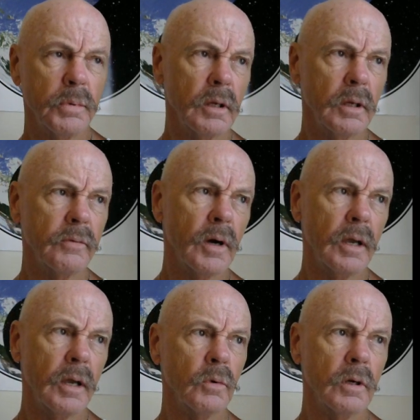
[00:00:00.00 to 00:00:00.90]
but if
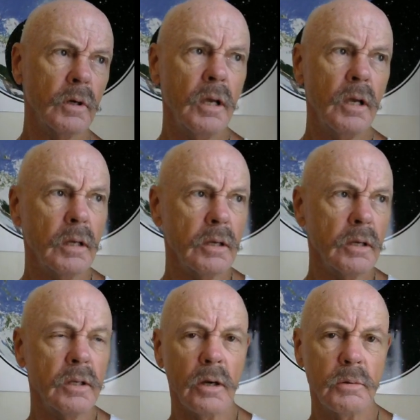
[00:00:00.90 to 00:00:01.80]
I were to eat a
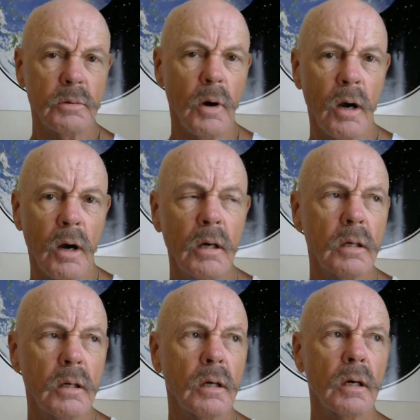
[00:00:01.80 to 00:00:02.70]
Snickers bar,
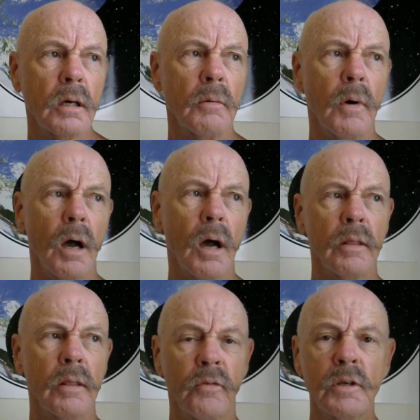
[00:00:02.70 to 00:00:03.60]

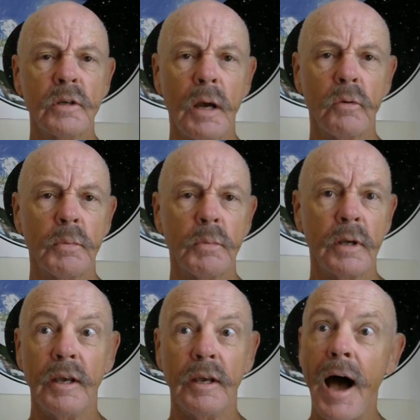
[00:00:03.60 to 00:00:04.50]
the first bite would be,
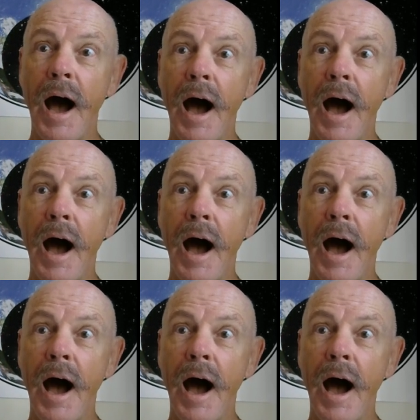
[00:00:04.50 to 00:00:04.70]
yeah.